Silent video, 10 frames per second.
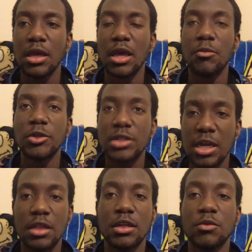and most
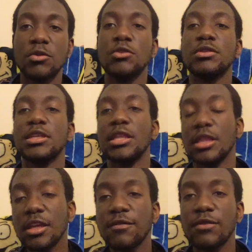likely when you see
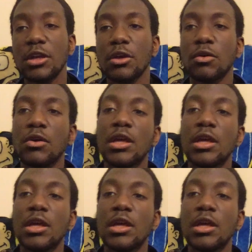this video,